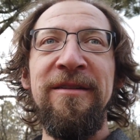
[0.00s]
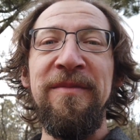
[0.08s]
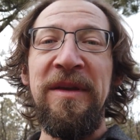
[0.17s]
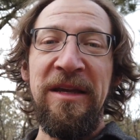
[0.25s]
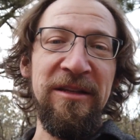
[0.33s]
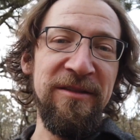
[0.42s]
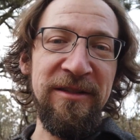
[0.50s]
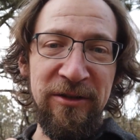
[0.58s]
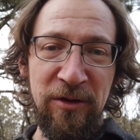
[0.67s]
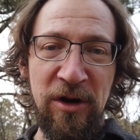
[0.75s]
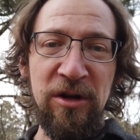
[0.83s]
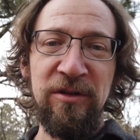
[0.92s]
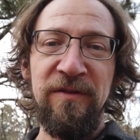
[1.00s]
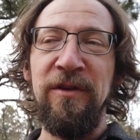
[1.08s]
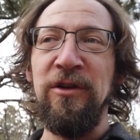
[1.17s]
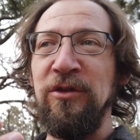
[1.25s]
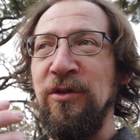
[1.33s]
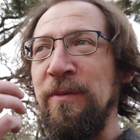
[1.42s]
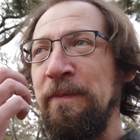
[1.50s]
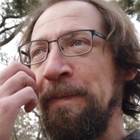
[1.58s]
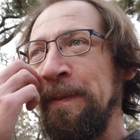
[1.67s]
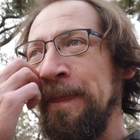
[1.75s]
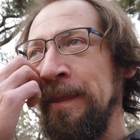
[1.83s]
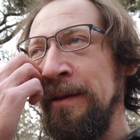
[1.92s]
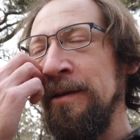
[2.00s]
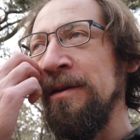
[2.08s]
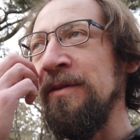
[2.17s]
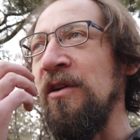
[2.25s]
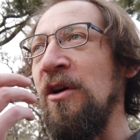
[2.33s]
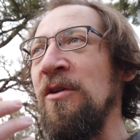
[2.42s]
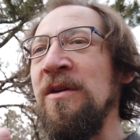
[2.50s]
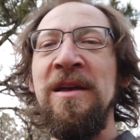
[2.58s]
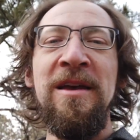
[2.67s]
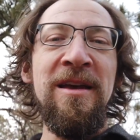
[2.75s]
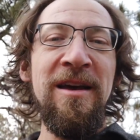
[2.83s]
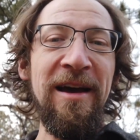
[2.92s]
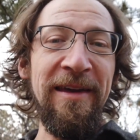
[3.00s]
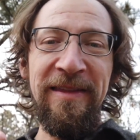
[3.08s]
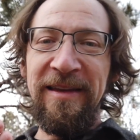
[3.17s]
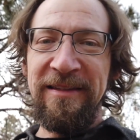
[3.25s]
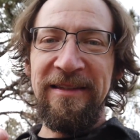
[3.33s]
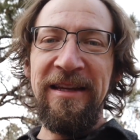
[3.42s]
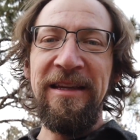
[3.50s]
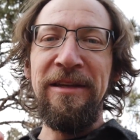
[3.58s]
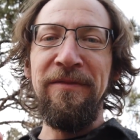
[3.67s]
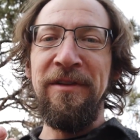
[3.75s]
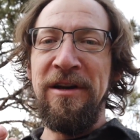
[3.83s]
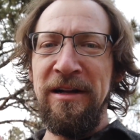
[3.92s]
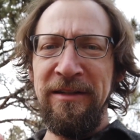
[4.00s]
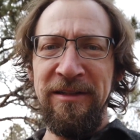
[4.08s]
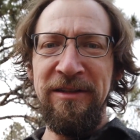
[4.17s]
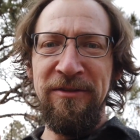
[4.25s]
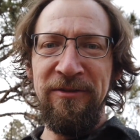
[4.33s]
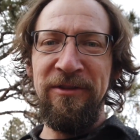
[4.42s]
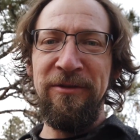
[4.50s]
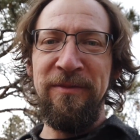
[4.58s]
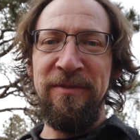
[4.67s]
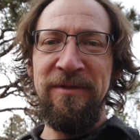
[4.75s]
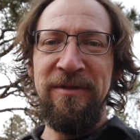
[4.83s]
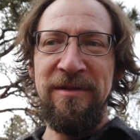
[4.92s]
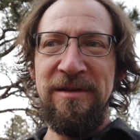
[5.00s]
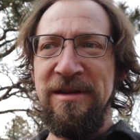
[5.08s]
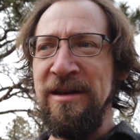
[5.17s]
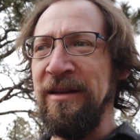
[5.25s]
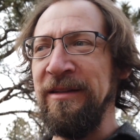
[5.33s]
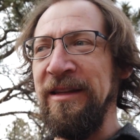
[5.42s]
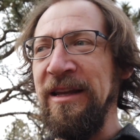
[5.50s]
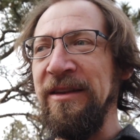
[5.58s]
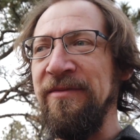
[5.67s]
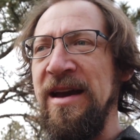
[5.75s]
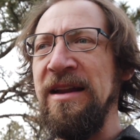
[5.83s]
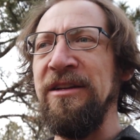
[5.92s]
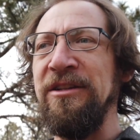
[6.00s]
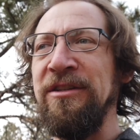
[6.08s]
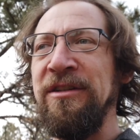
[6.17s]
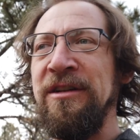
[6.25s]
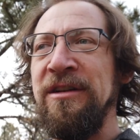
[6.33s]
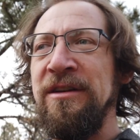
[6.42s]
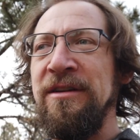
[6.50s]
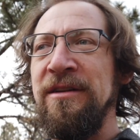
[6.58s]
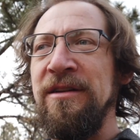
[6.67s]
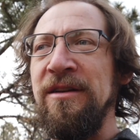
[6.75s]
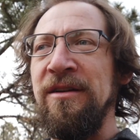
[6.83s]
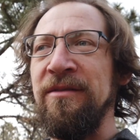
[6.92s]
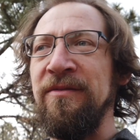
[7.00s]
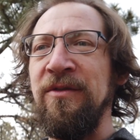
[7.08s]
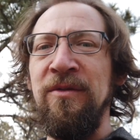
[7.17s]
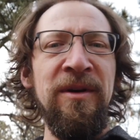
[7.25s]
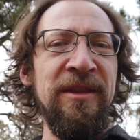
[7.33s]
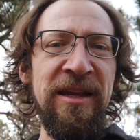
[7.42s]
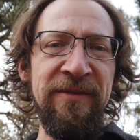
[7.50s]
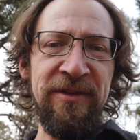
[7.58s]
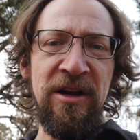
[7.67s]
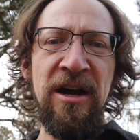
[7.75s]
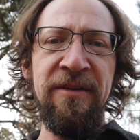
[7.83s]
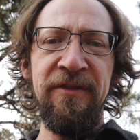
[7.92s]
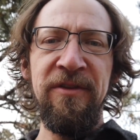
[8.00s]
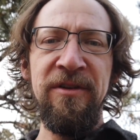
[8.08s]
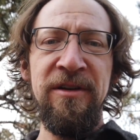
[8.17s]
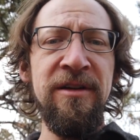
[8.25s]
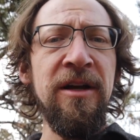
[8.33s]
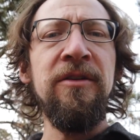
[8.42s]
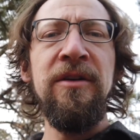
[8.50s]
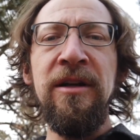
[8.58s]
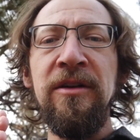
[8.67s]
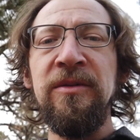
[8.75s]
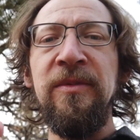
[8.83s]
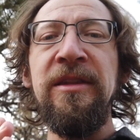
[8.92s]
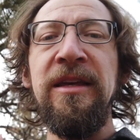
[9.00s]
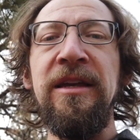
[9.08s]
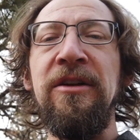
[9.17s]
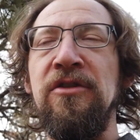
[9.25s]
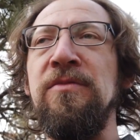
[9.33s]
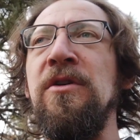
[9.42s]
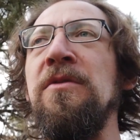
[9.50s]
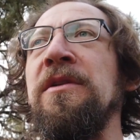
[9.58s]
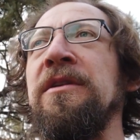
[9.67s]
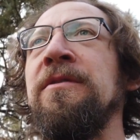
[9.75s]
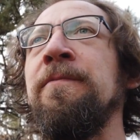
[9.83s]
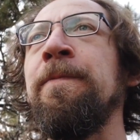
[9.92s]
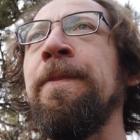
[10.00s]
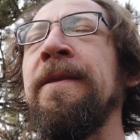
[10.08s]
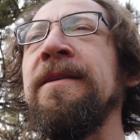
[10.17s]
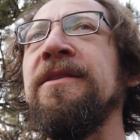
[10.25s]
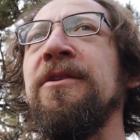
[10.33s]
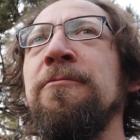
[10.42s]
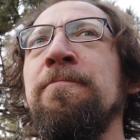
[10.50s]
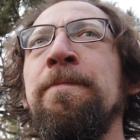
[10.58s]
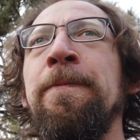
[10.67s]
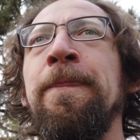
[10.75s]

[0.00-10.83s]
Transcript: because it's so controversial. Though I think it's naive not to use them and take advantage of what they have to offer, and I'll explain that here in a moment. So